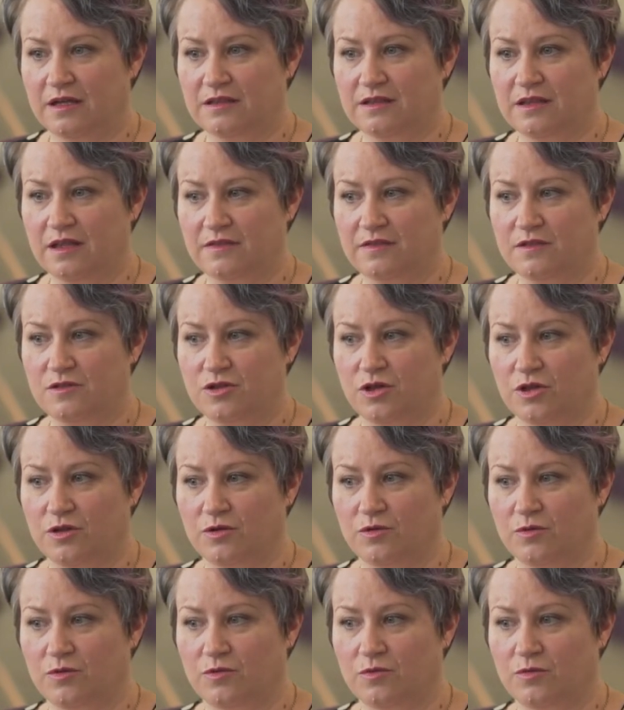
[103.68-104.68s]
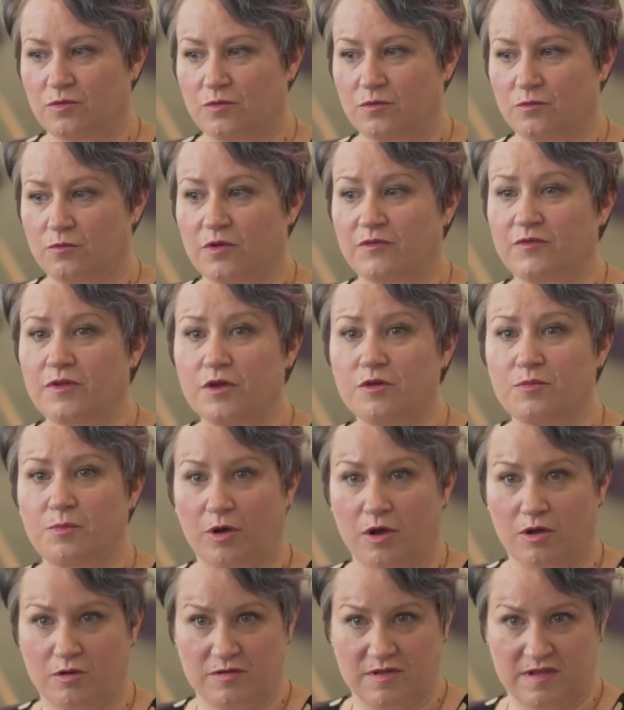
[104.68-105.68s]
that the journal review
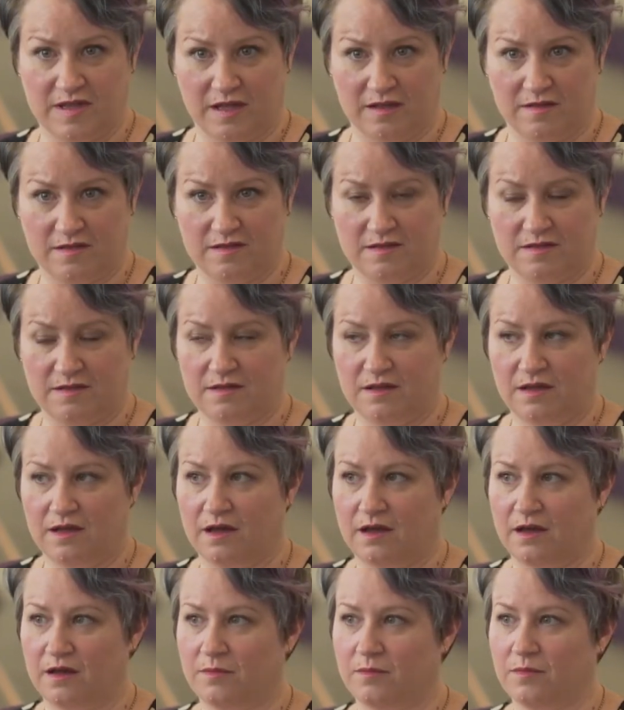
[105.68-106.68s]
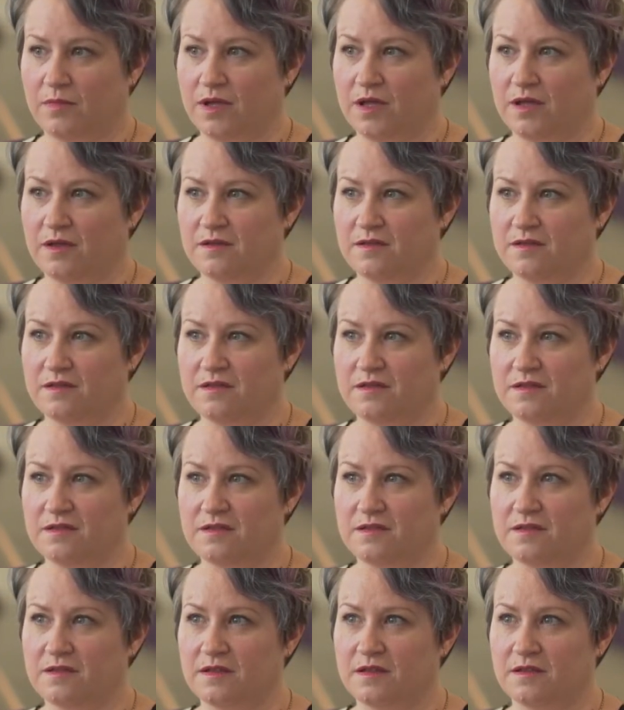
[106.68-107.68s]
process
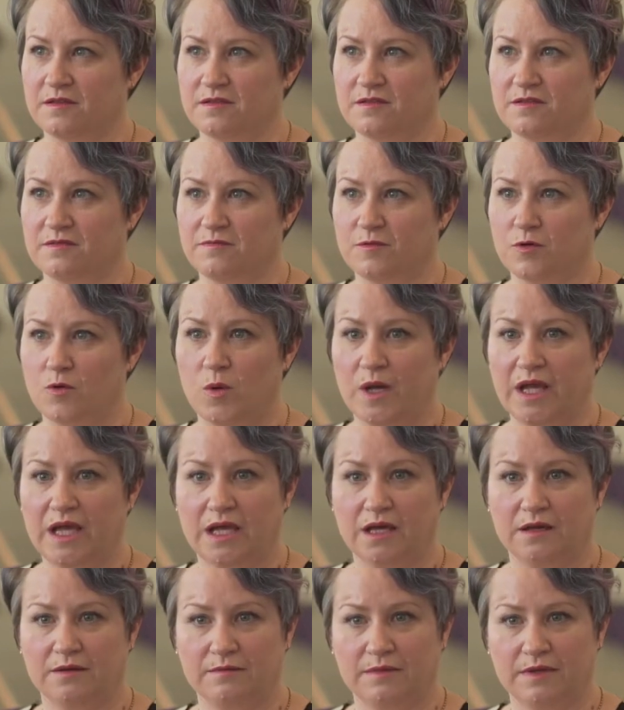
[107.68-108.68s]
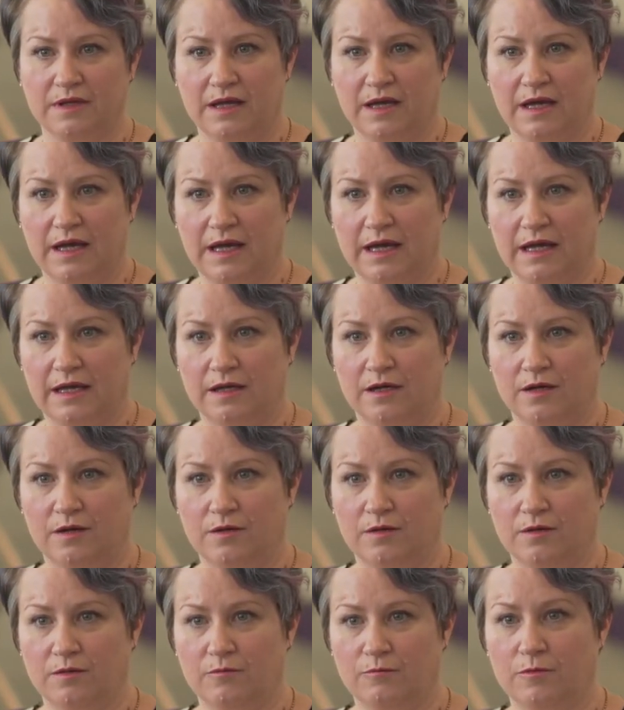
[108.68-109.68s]
is quick
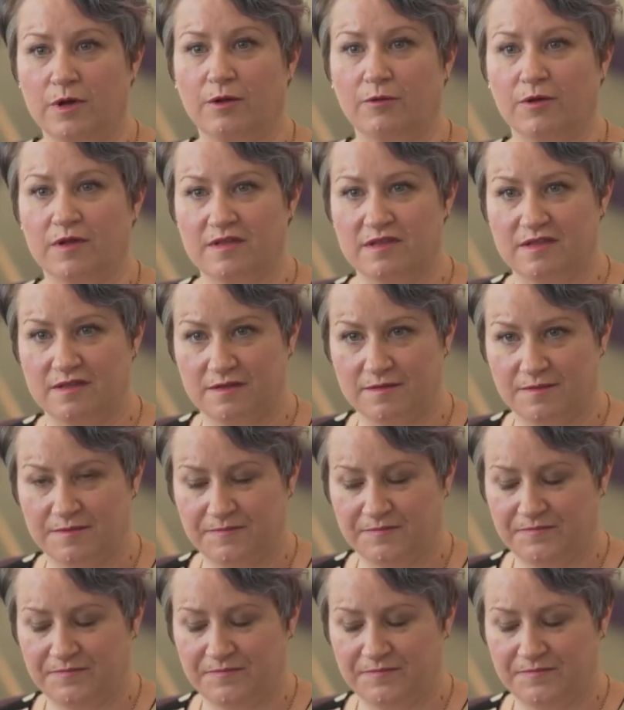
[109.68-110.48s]
and rigorous.